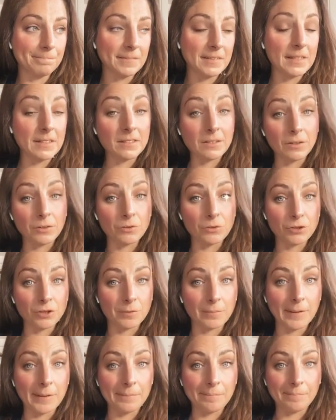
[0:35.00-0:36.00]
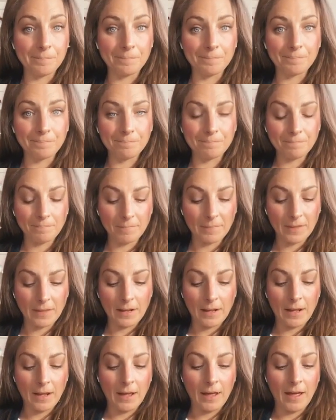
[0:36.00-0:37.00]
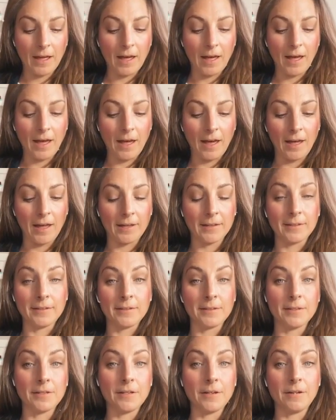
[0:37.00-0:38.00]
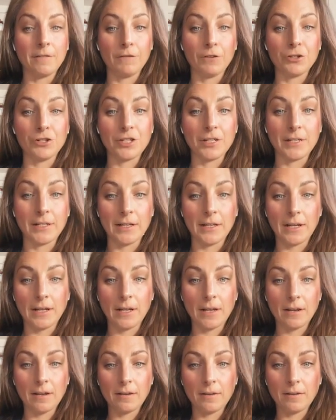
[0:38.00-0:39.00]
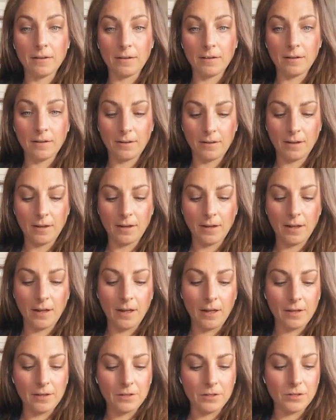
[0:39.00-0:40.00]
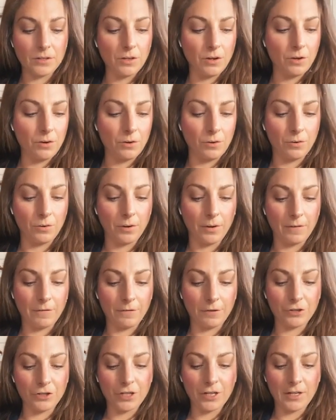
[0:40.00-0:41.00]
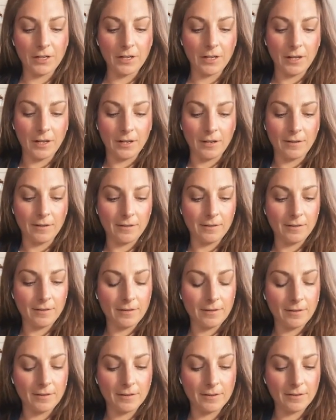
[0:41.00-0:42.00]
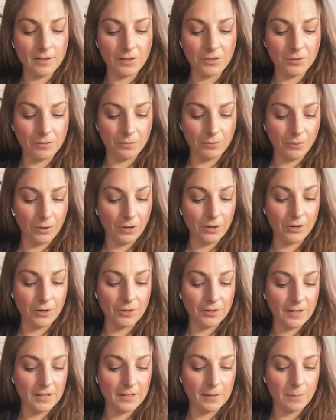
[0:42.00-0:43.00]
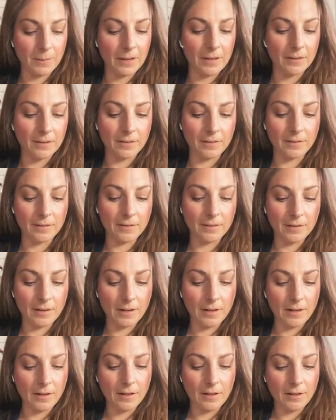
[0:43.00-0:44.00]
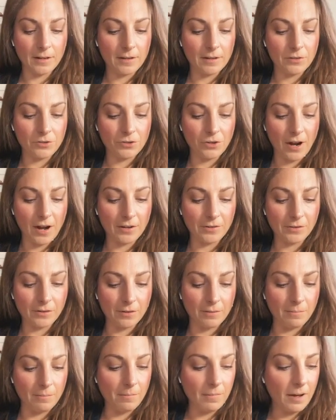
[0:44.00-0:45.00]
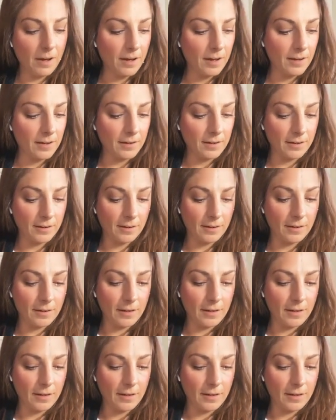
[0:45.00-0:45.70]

disillusionment and virginity. So virginity, such a word that's been dragged through the mud,